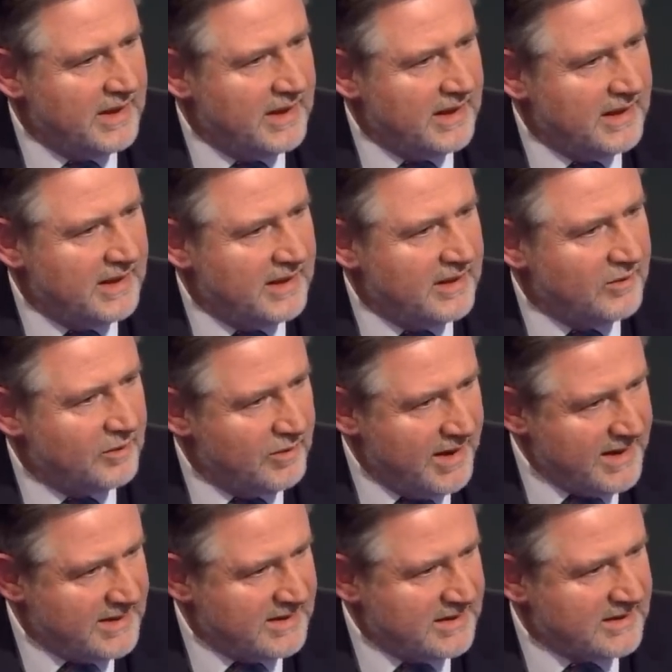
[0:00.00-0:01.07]

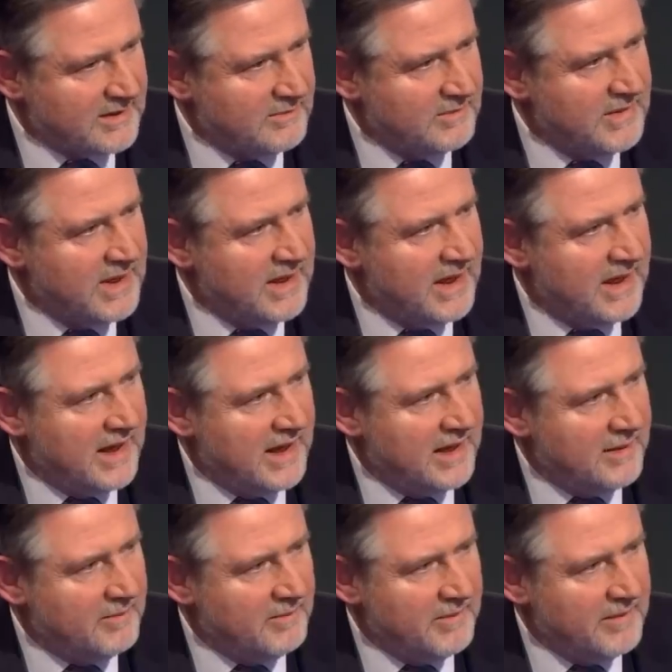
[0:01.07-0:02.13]
racism,
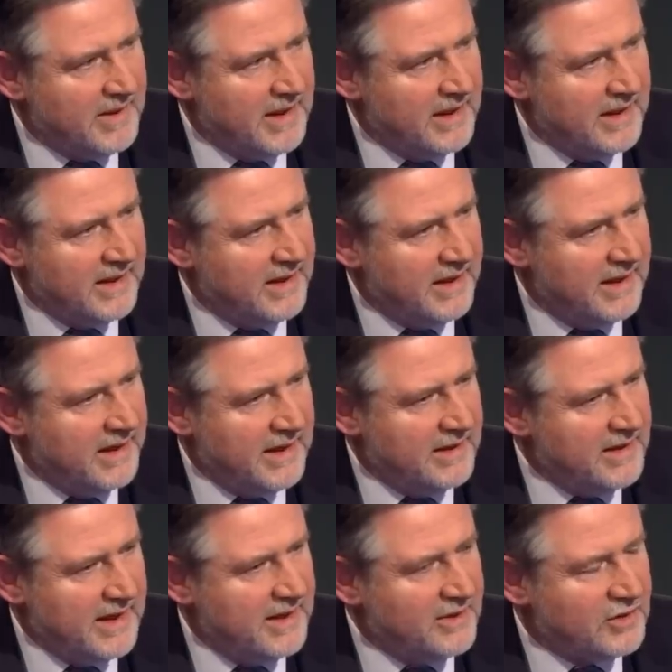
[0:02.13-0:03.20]

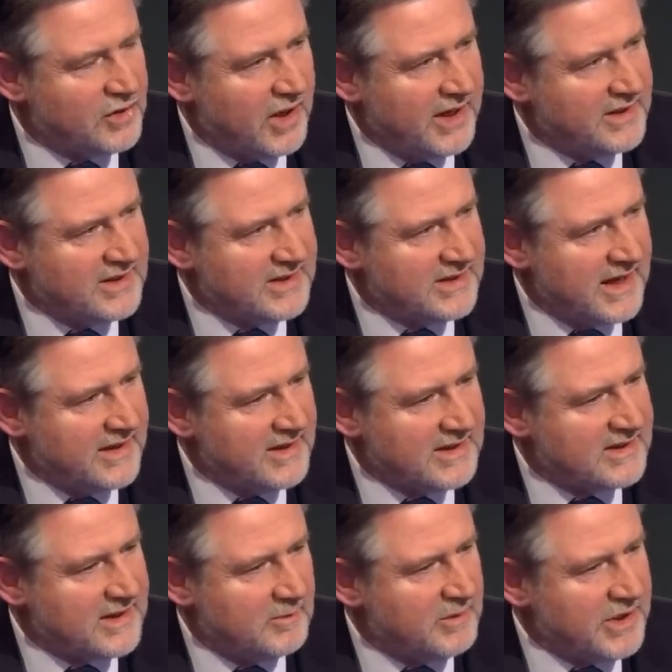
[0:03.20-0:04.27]
in trying to say that
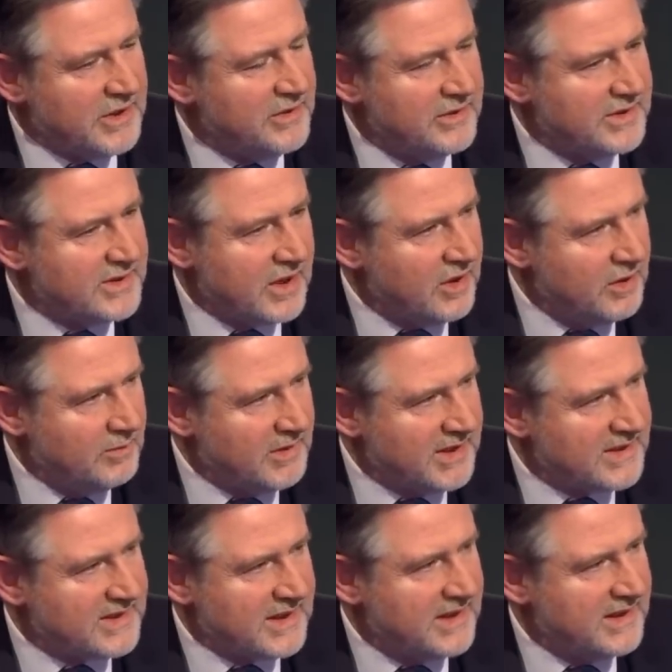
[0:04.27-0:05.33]
somebody who is
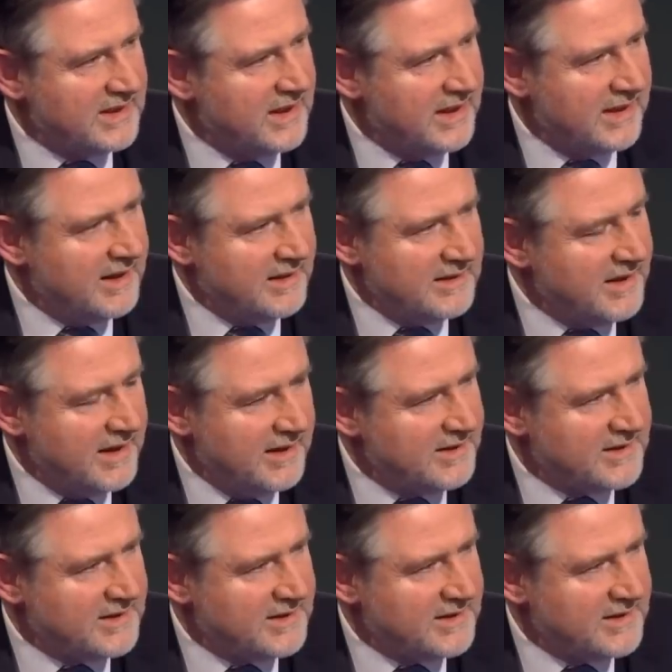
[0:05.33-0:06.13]
homeless is